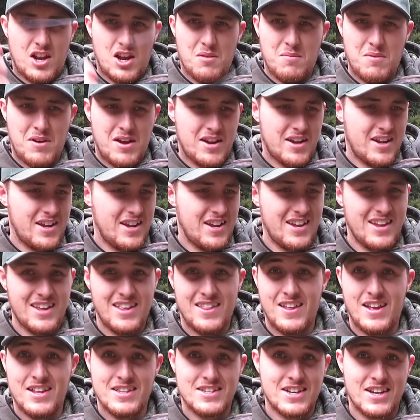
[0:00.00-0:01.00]
glow bug,
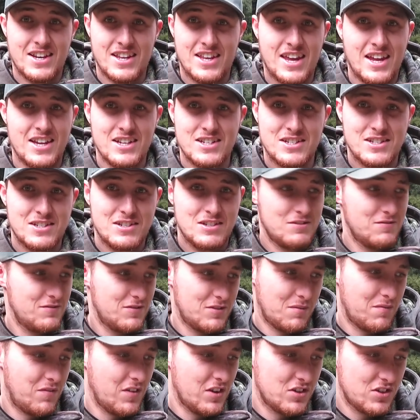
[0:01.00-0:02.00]
and that's gonna catch
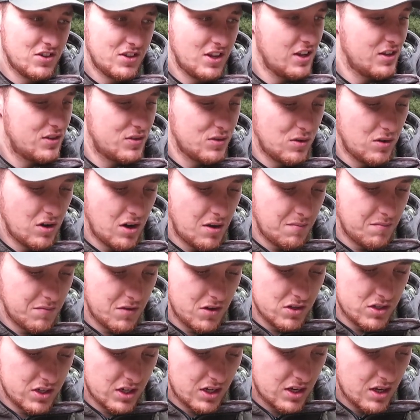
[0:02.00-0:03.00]
the fish, and that's all I'm
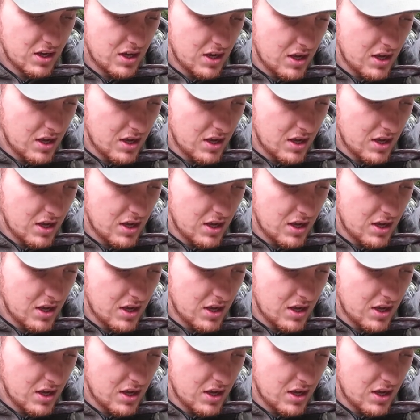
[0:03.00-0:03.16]
using.